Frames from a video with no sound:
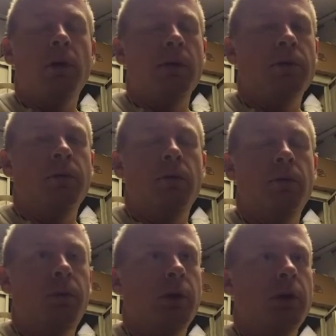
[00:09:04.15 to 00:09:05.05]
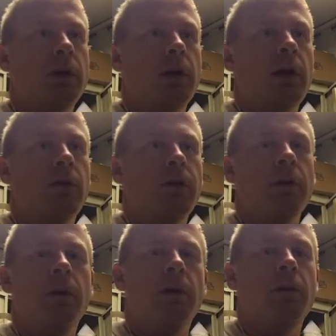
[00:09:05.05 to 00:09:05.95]
we have pretty good
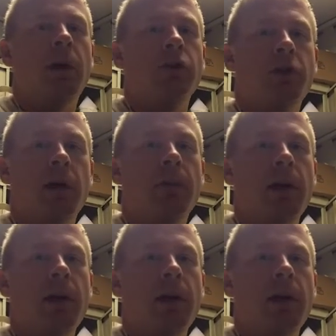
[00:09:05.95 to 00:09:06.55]
airflow here in my shop.